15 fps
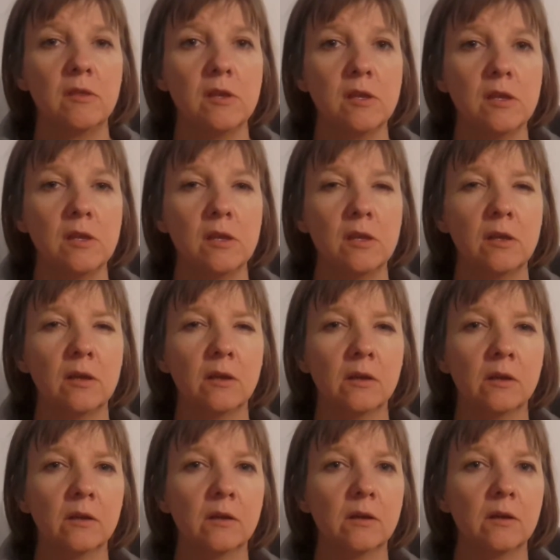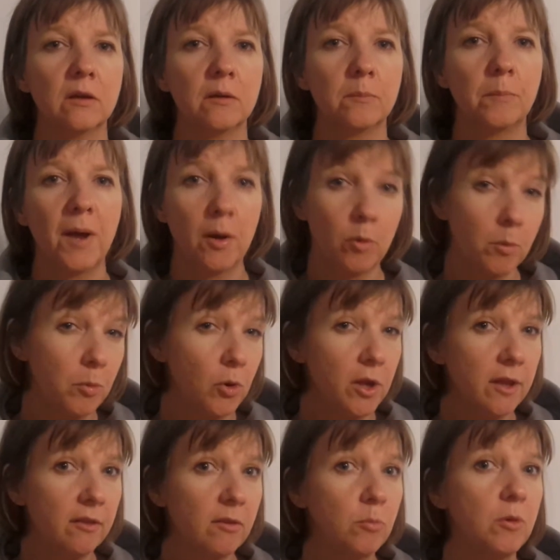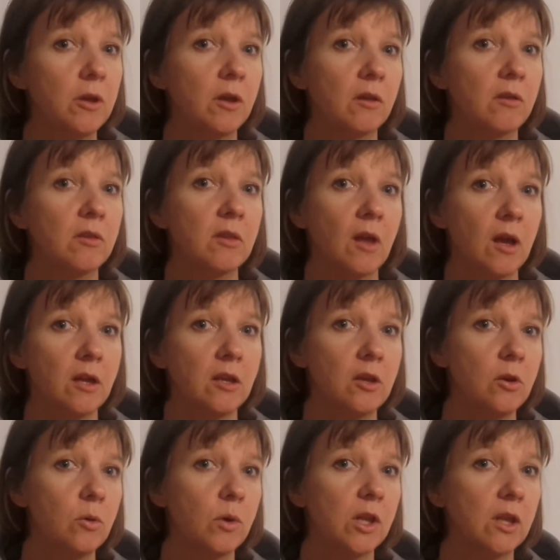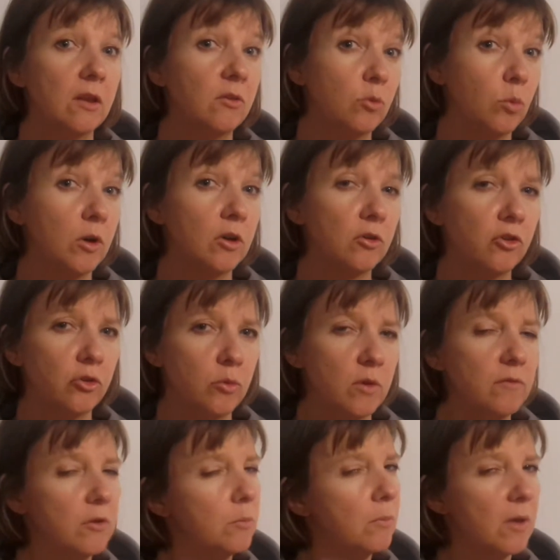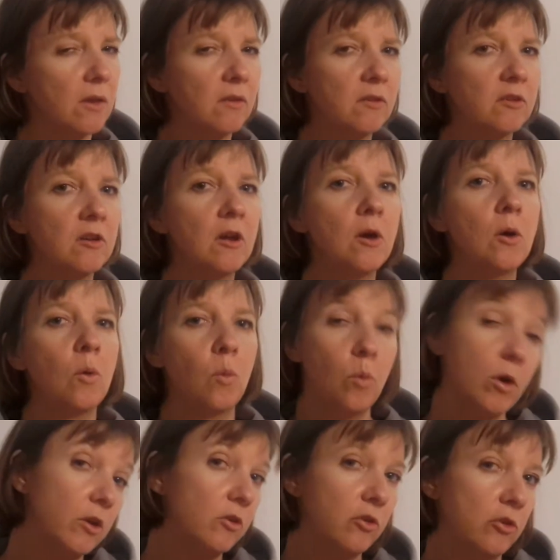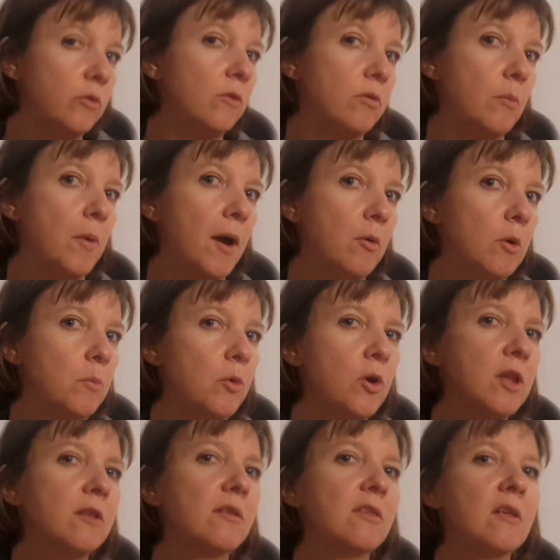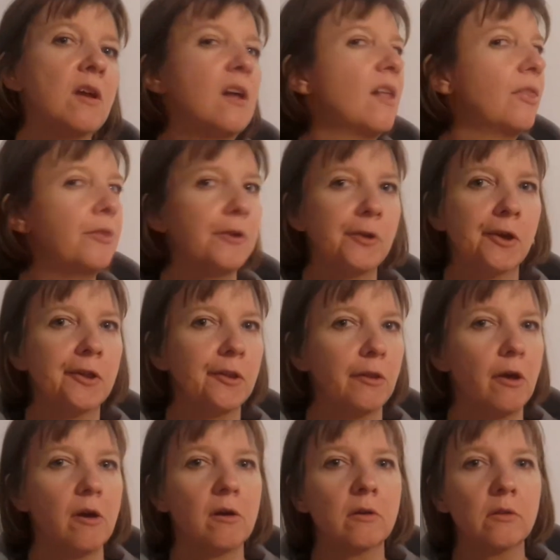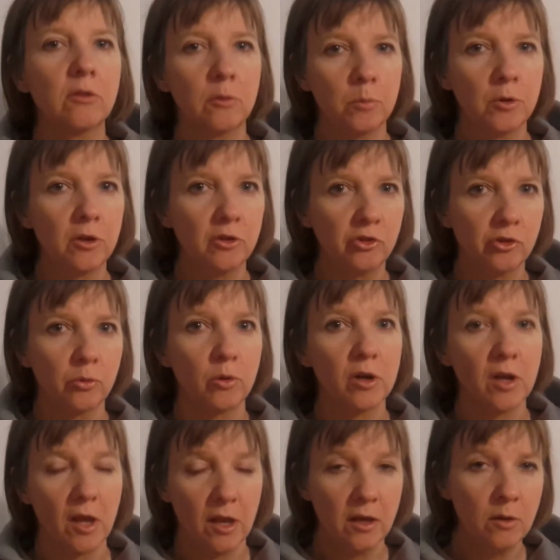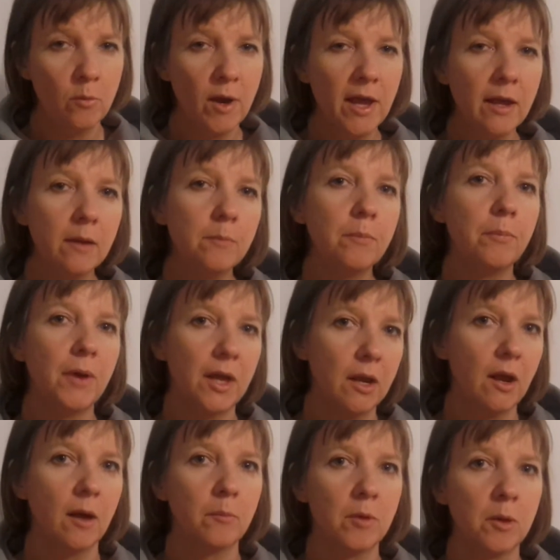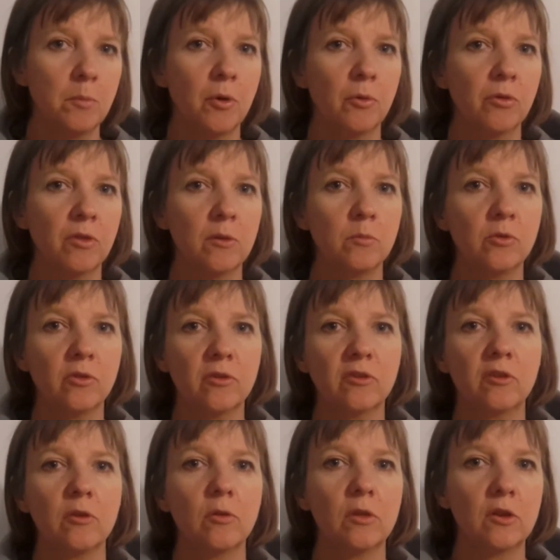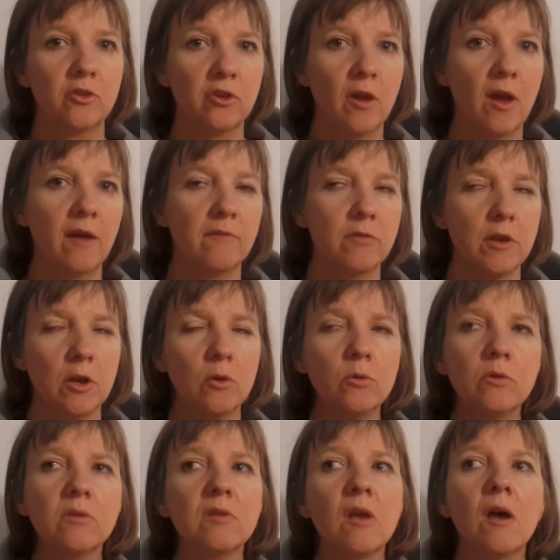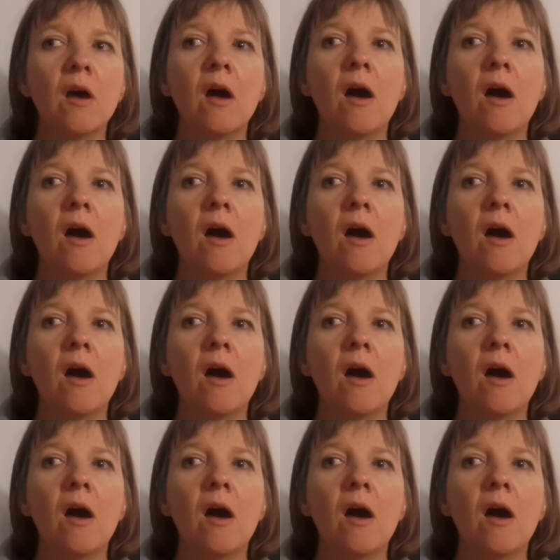the PowerPoints because I know at least one or two of you missed one or two of the PowerPoints. They're not long, they're pretty short anyway, but I'm going to post them just to know that you have the notes.